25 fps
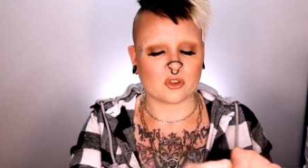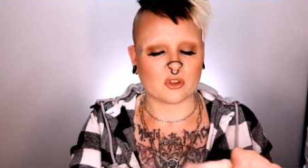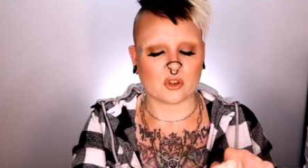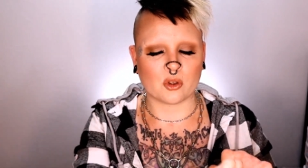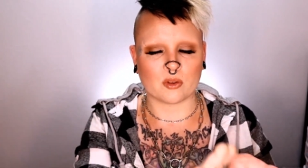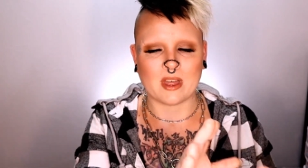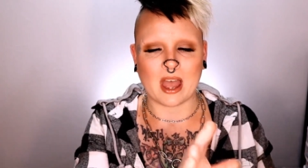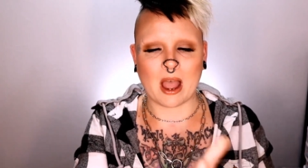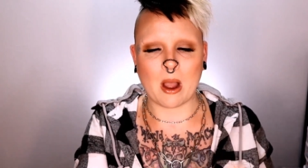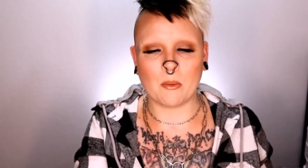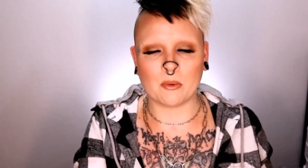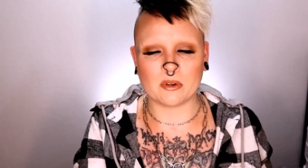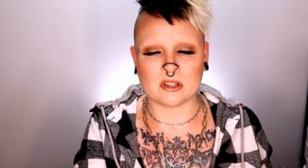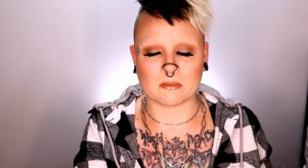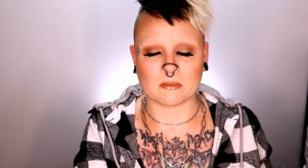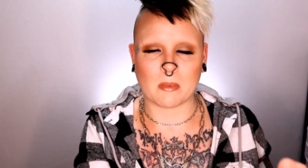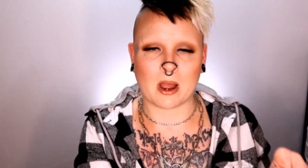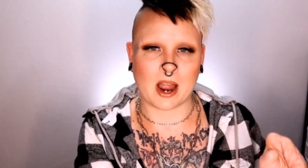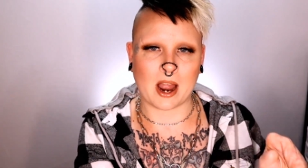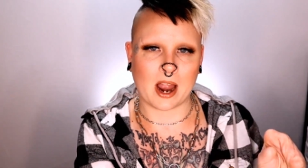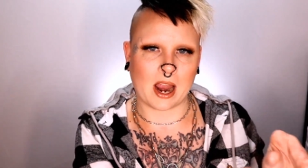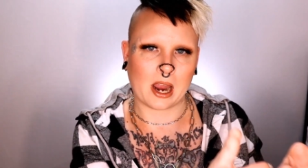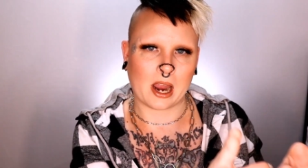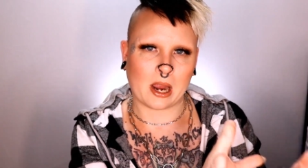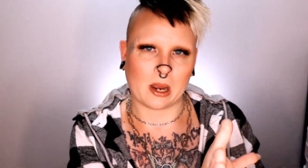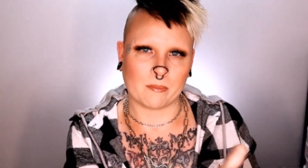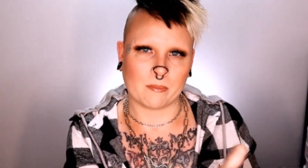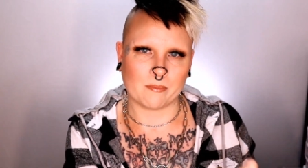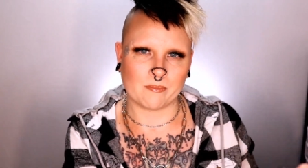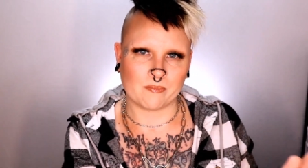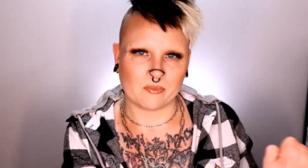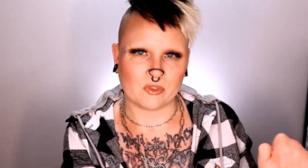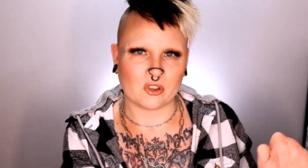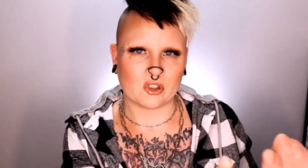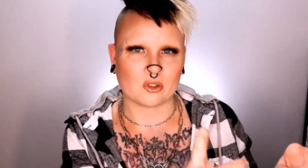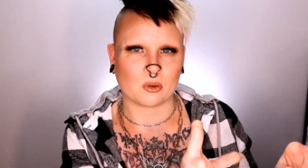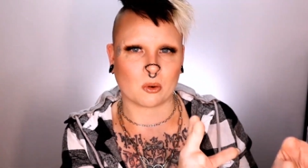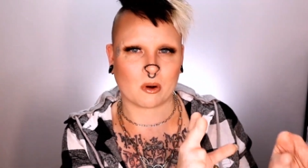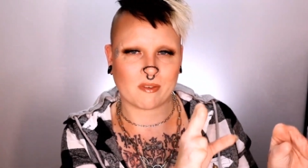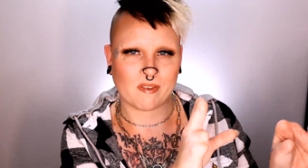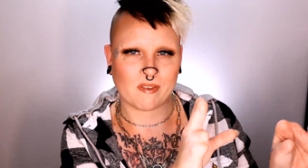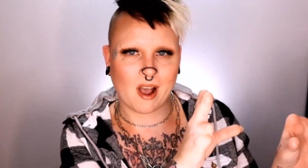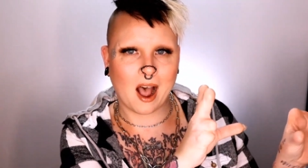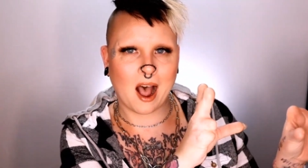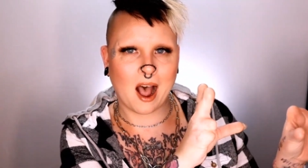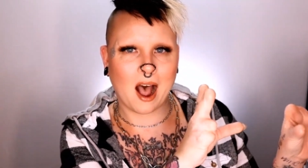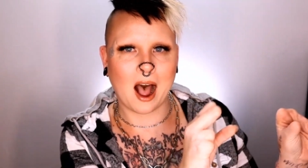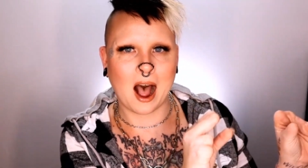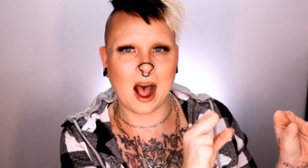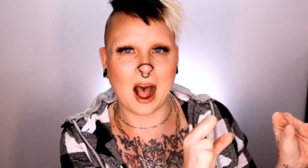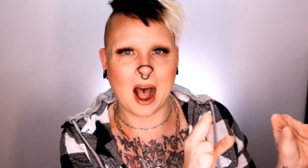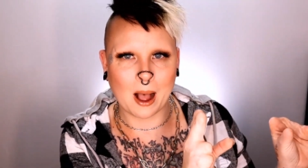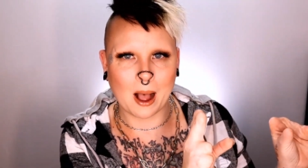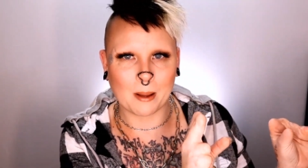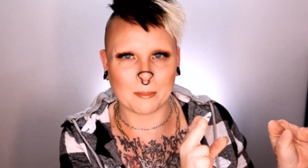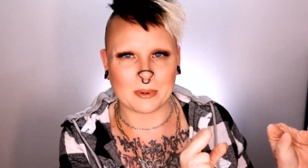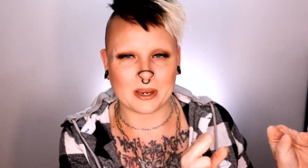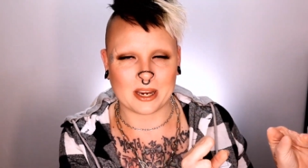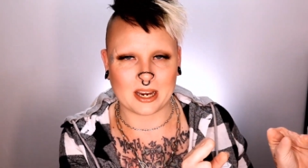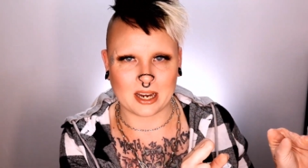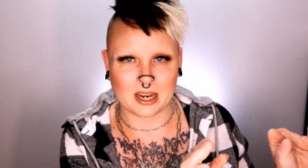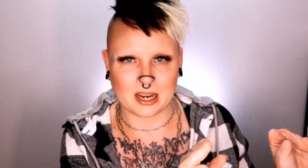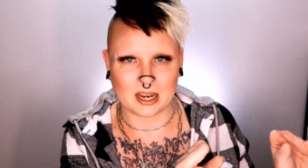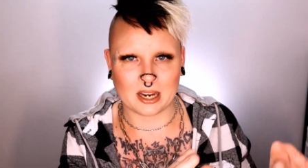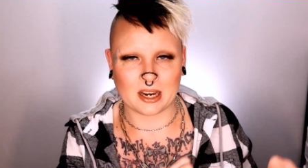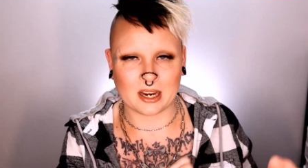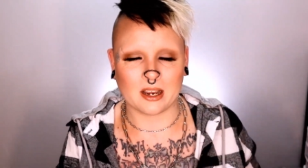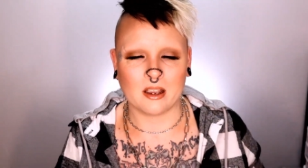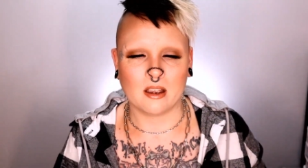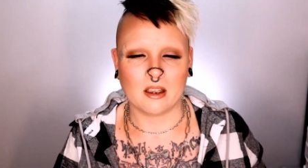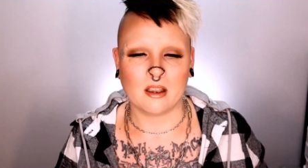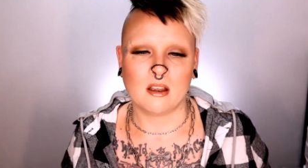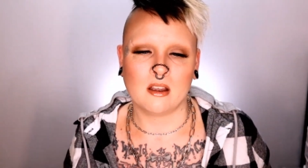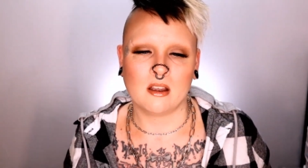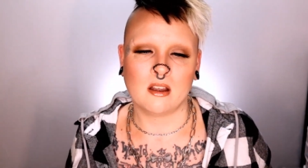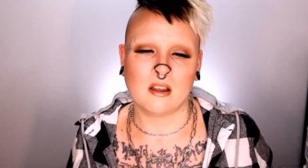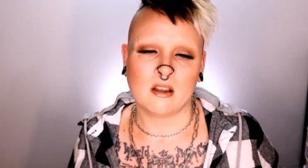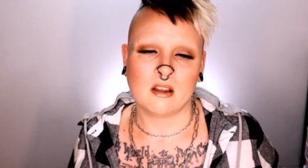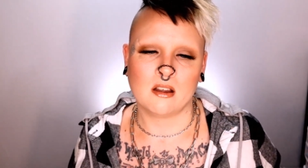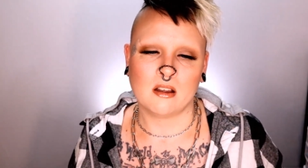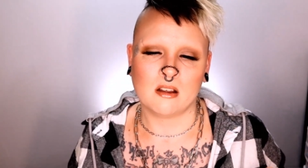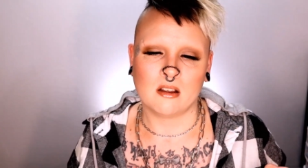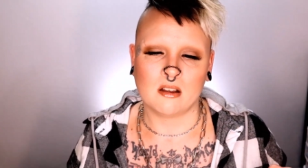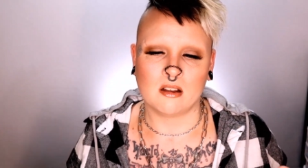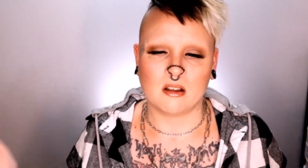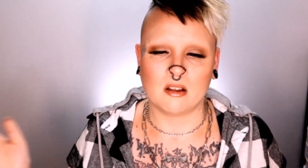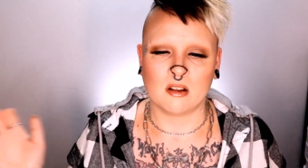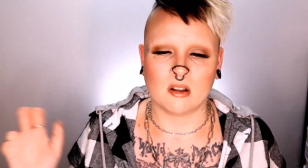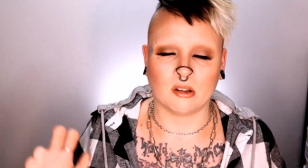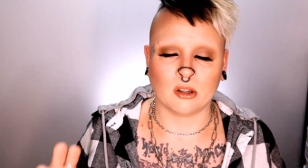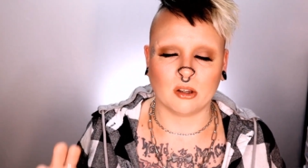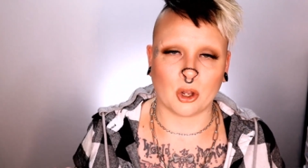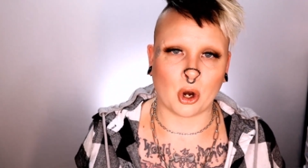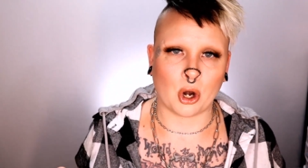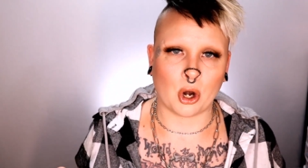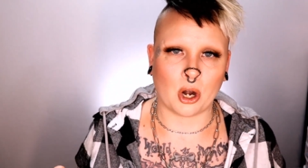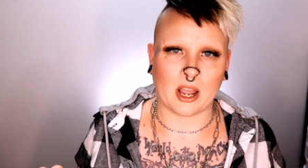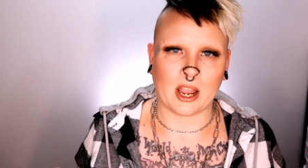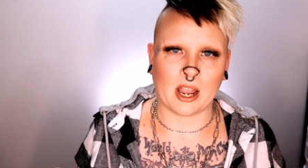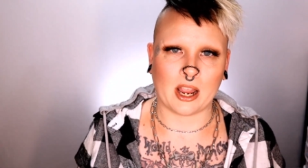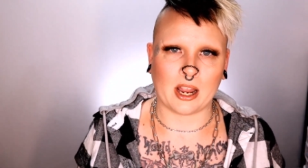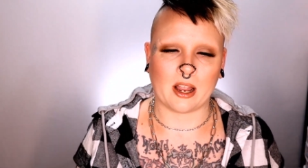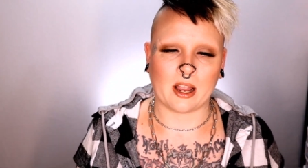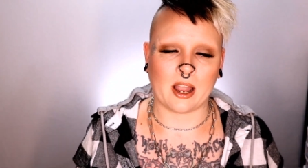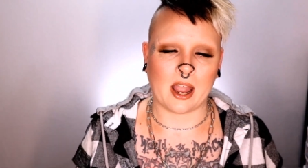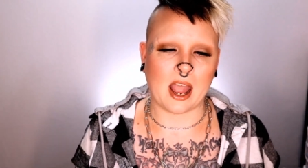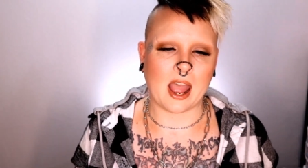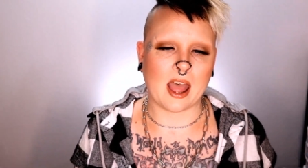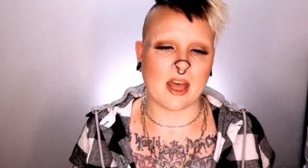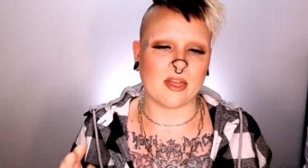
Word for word: so that was my sort of hobby learning.